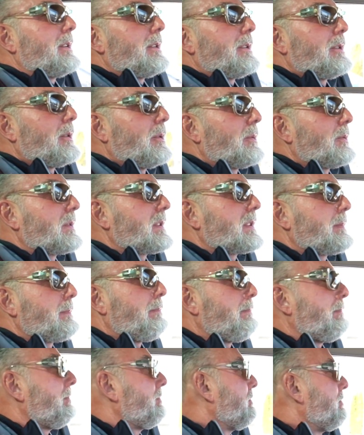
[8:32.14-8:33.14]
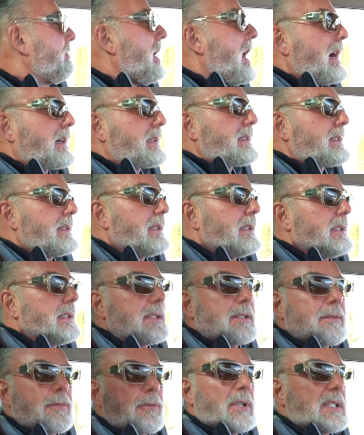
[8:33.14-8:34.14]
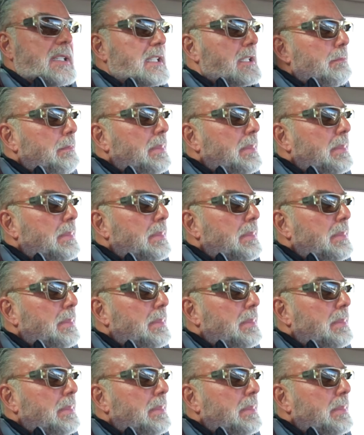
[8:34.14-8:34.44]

those boxes for his